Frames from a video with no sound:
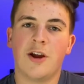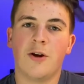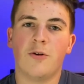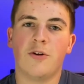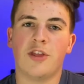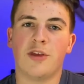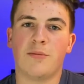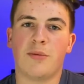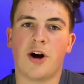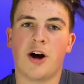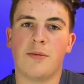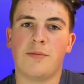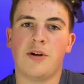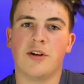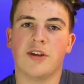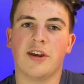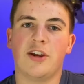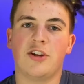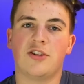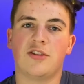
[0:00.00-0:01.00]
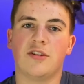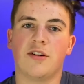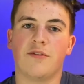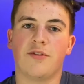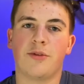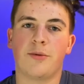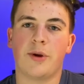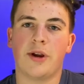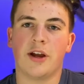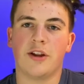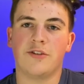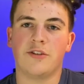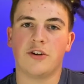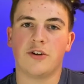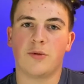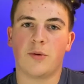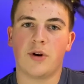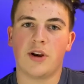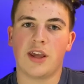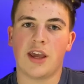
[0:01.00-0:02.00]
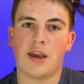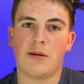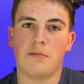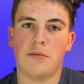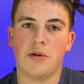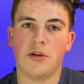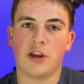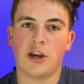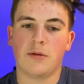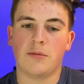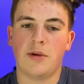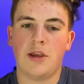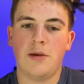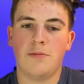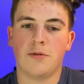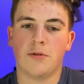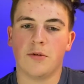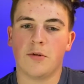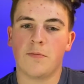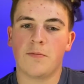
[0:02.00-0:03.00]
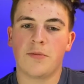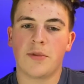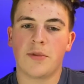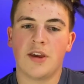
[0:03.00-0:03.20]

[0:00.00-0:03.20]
with a population of 328 million people,